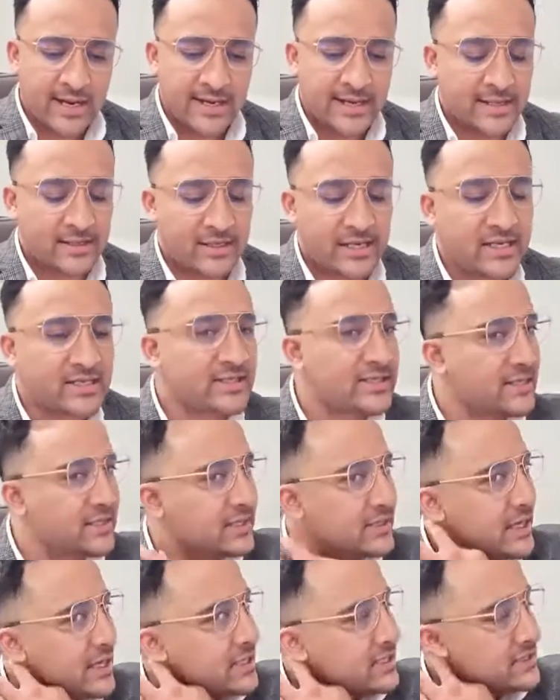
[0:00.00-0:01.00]
Now, the next
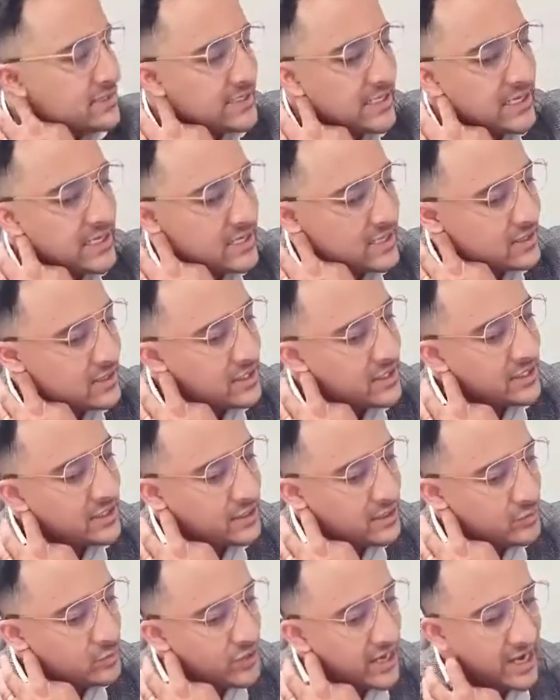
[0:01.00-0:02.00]
thing that,
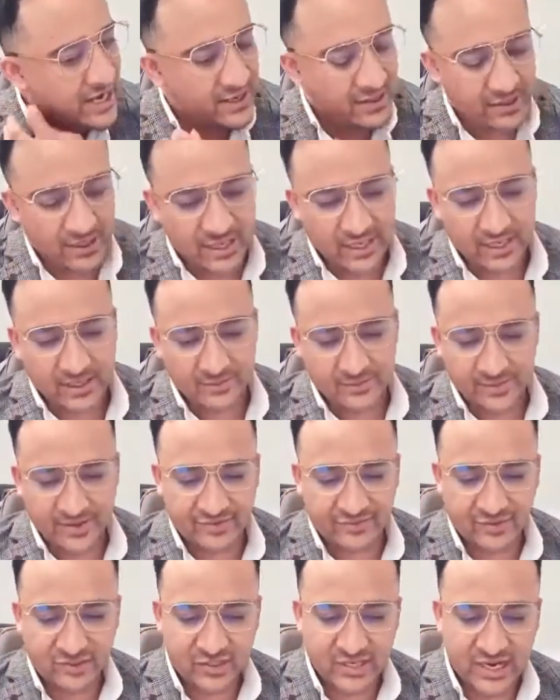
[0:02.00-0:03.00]
we had a bit
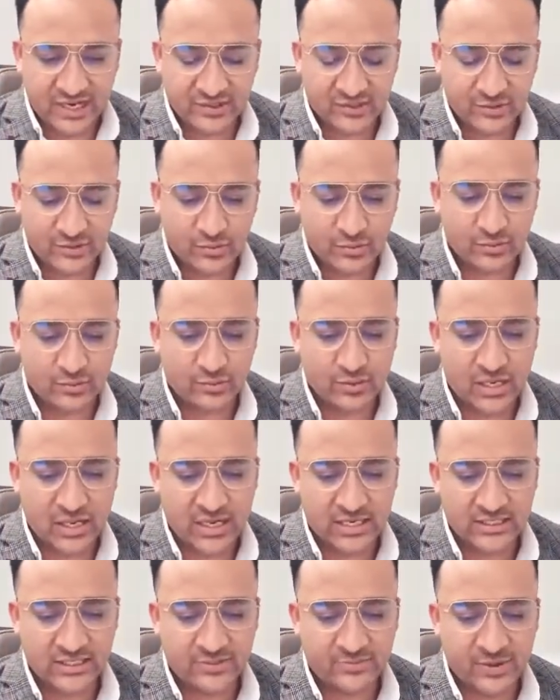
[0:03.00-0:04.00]
of a chance
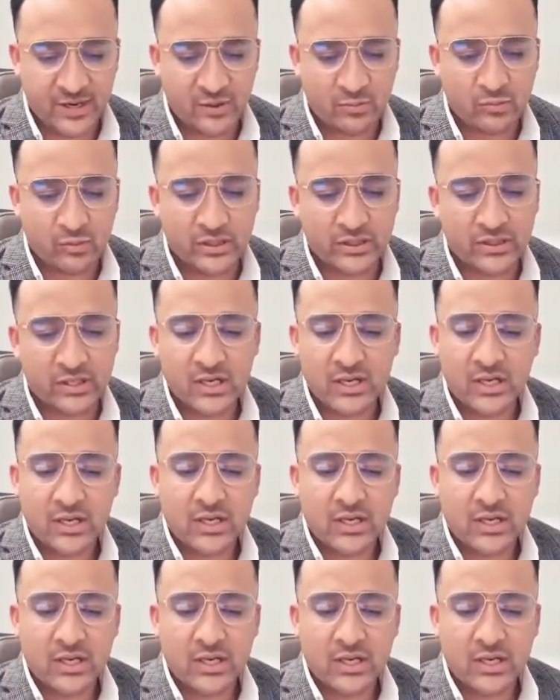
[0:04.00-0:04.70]
to speak with